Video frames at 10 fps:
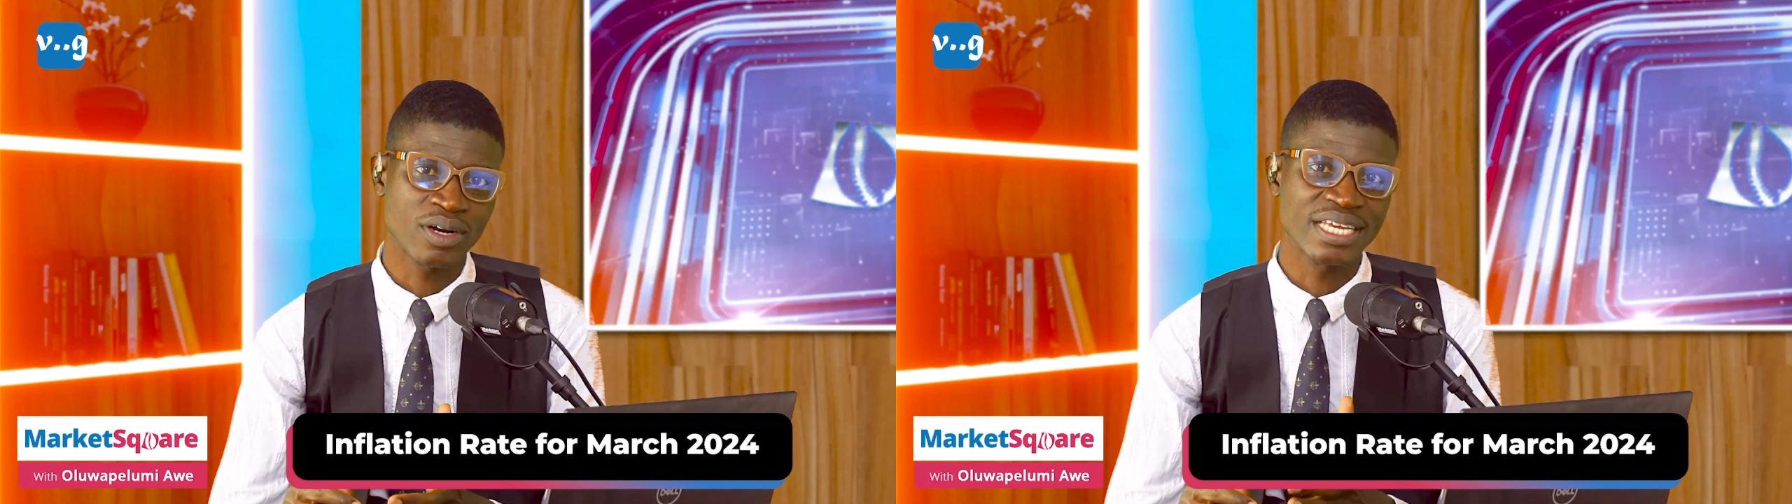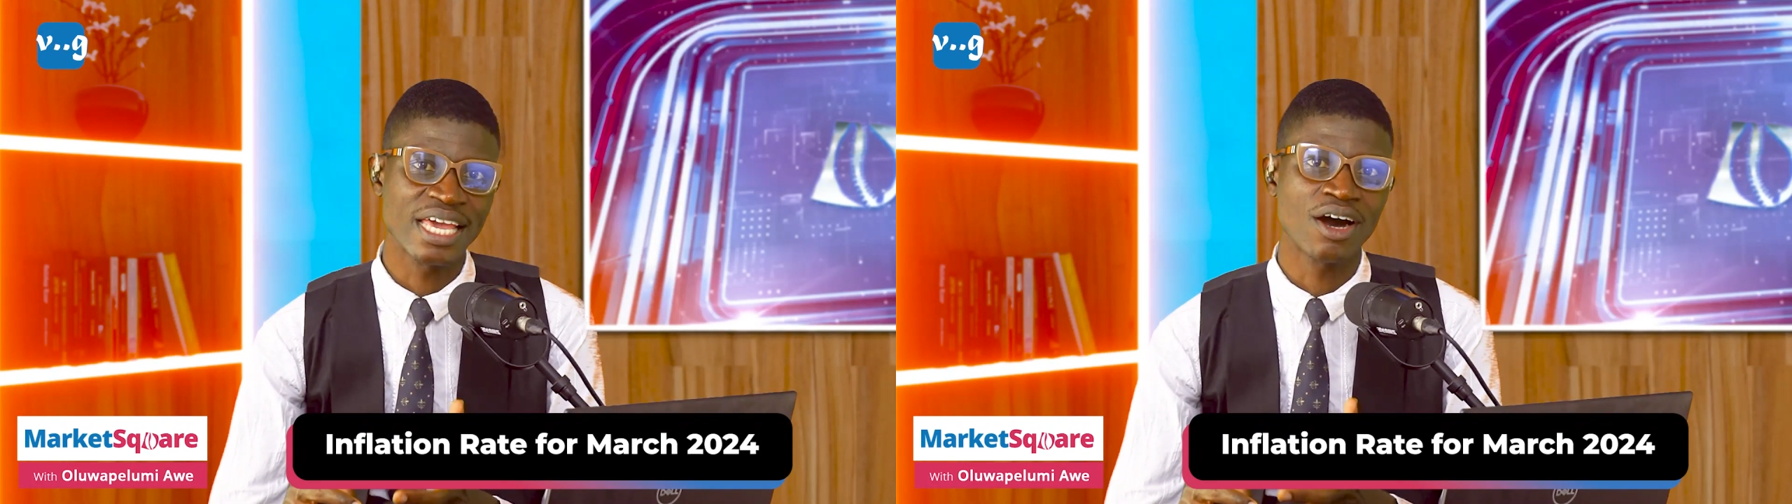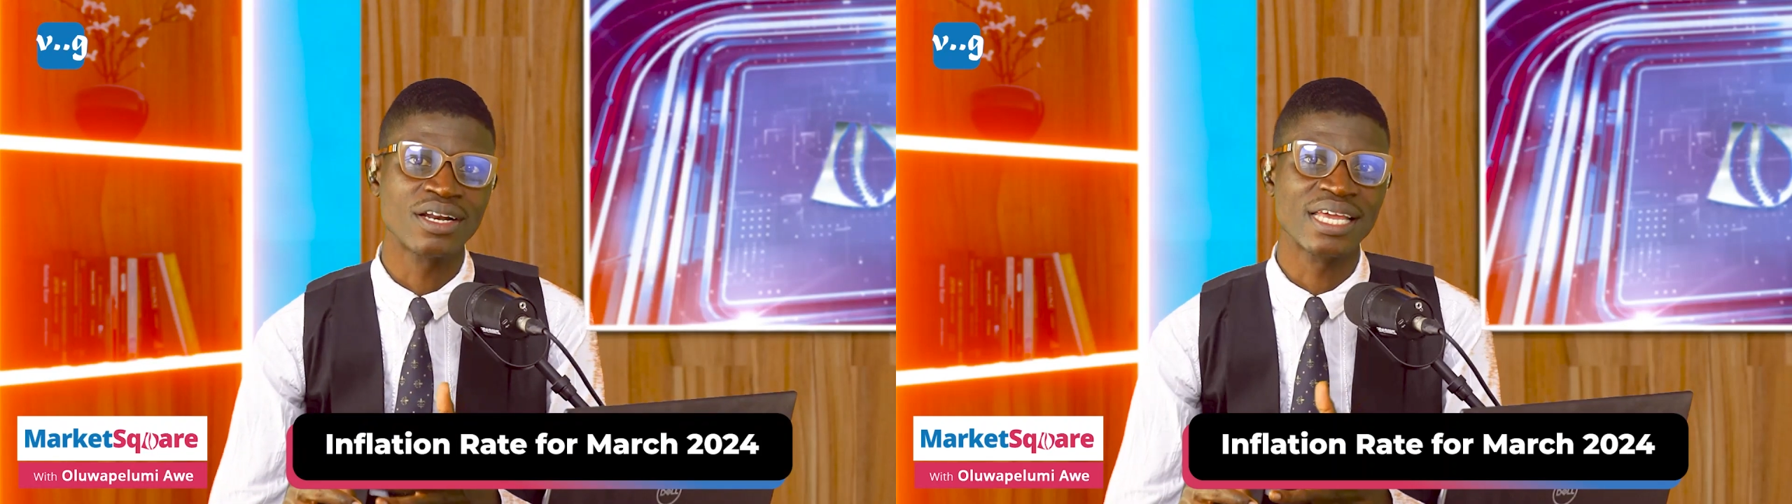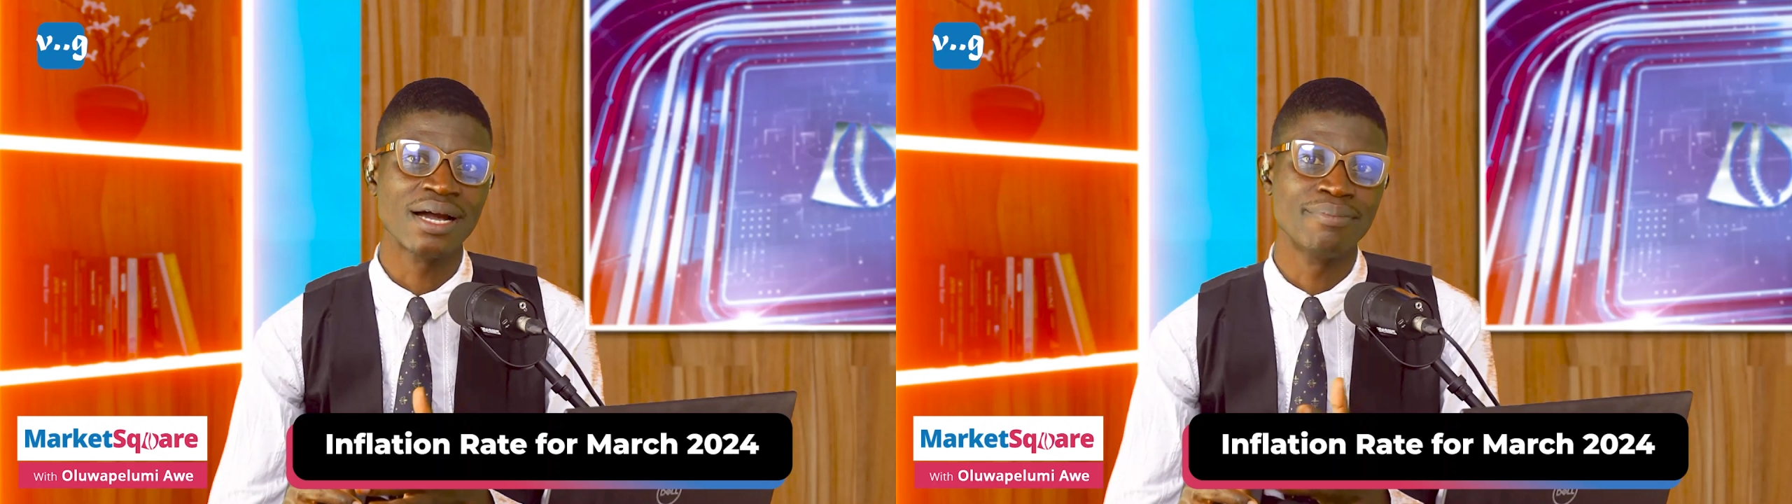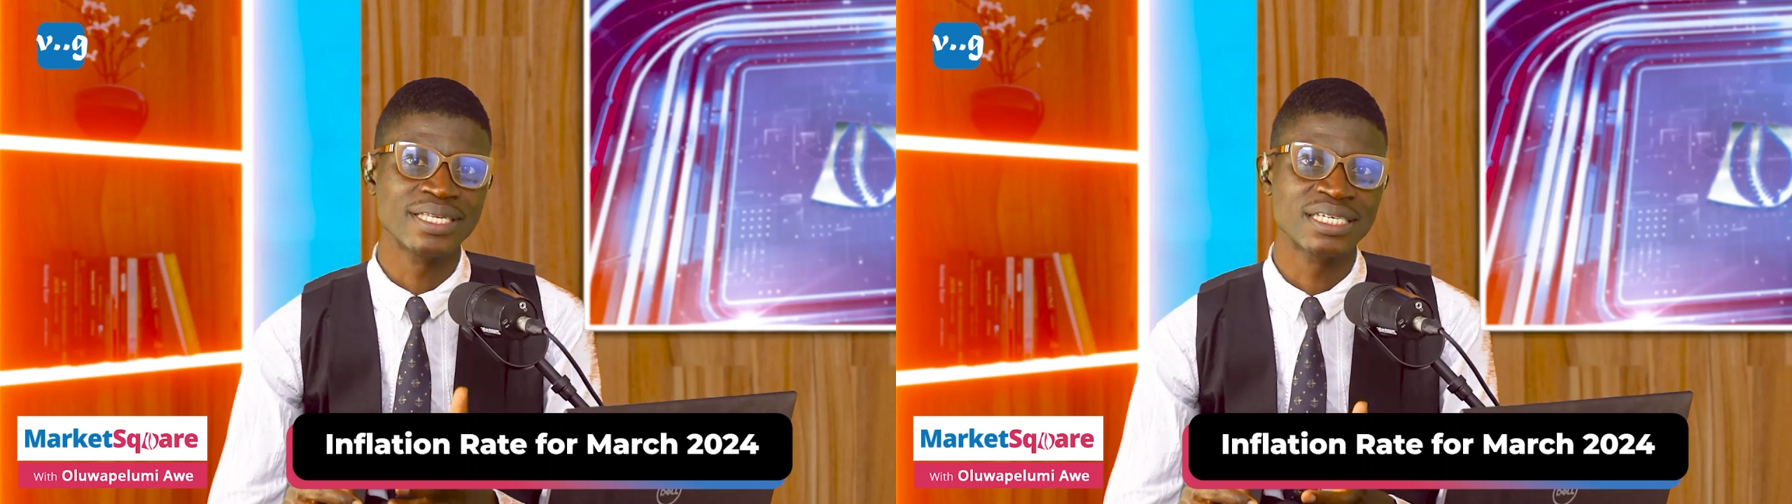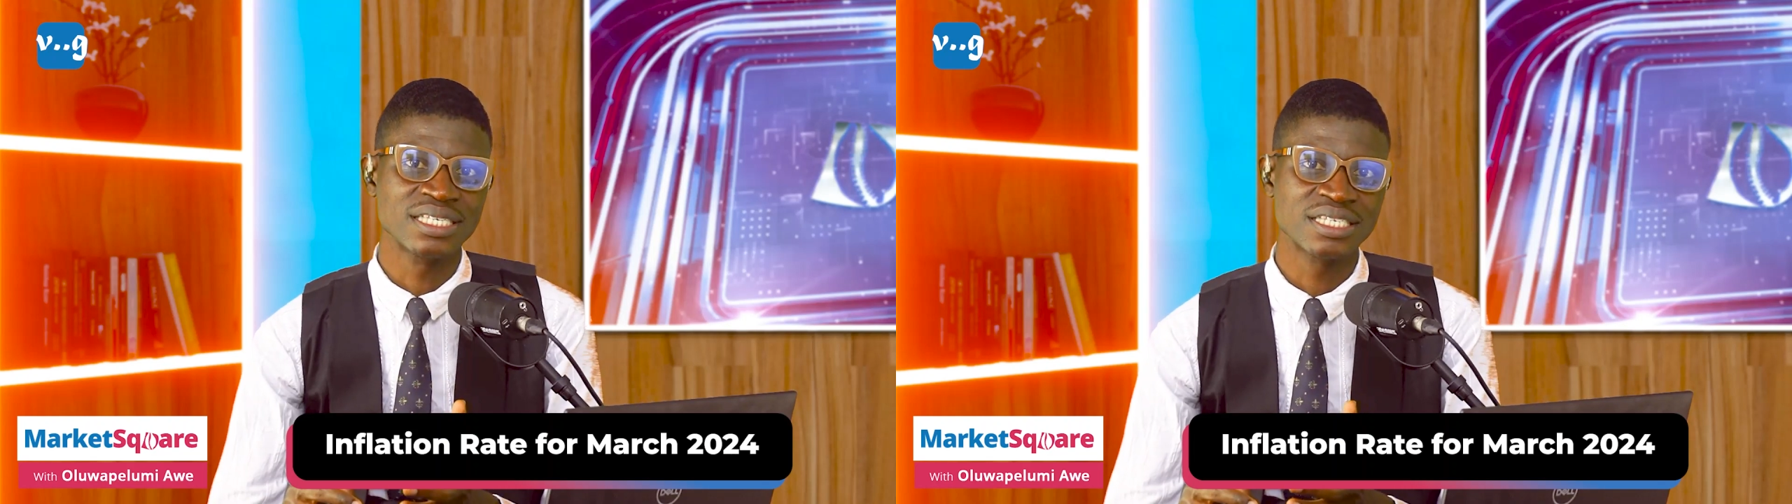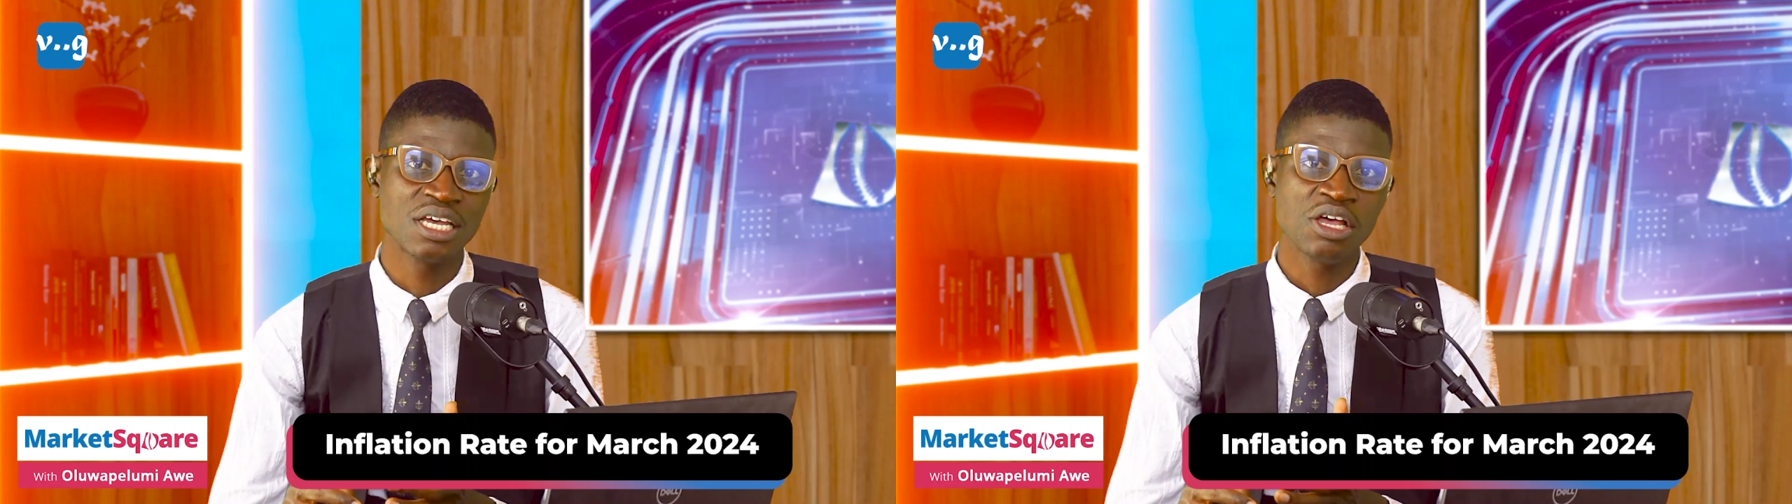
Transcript: on a year-on-year basis,